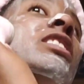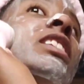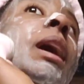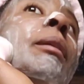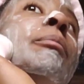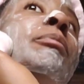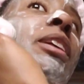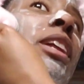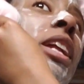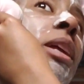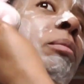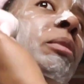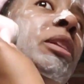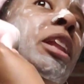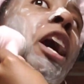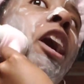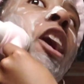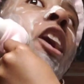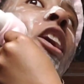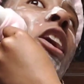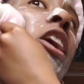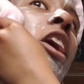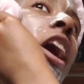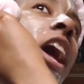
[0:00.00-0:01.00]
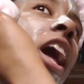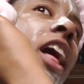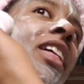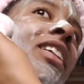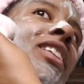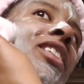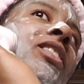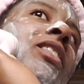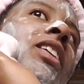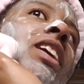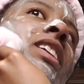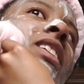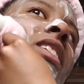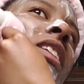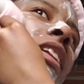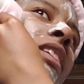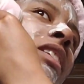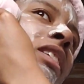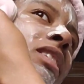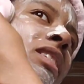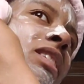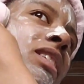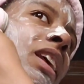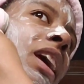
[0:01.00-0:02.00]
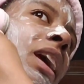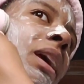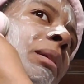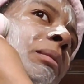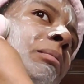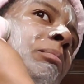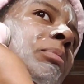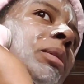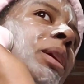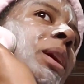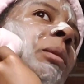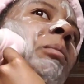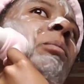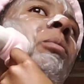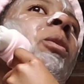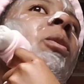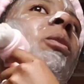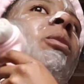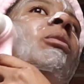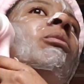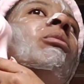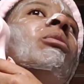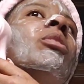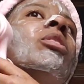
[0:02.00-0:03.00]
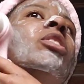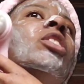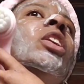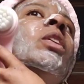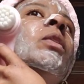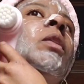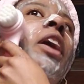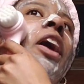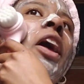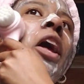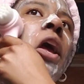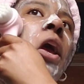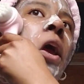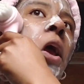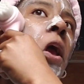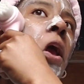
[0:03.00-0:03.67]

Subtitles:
stop saying me that. And it's crazy that the same people will do it.